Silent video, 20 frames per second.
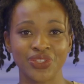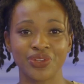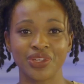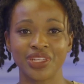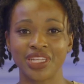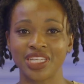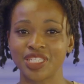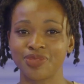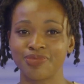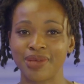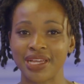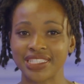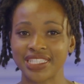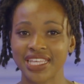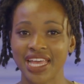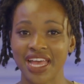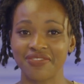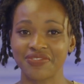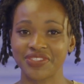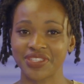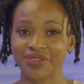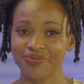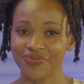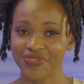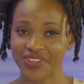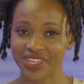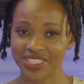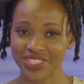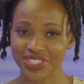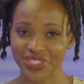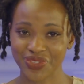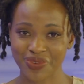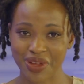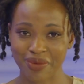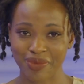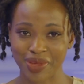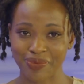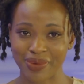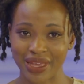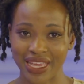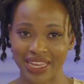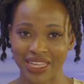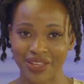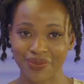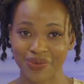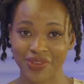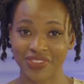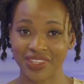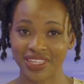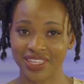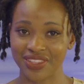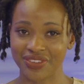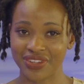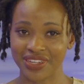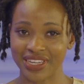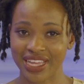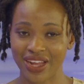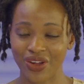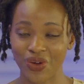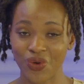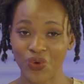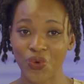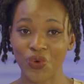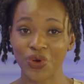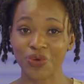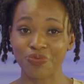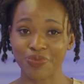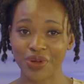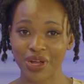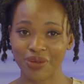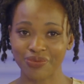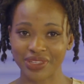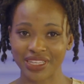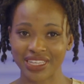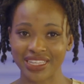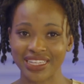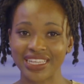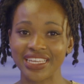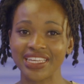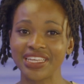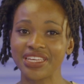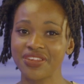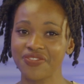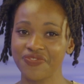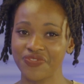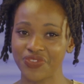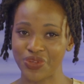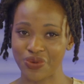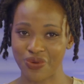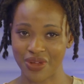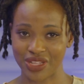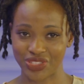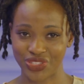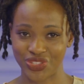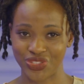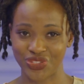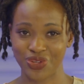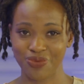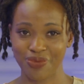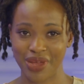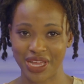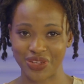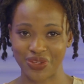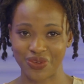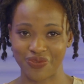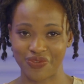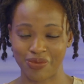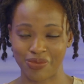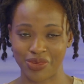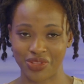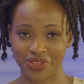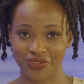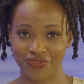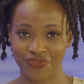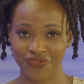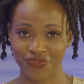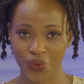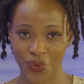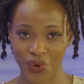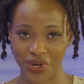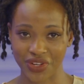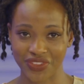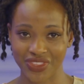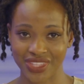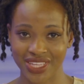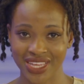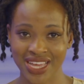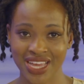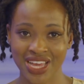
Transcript: You can expect to have some fun ceramic painting with either an owl or pumpkin if you register by November the 4th.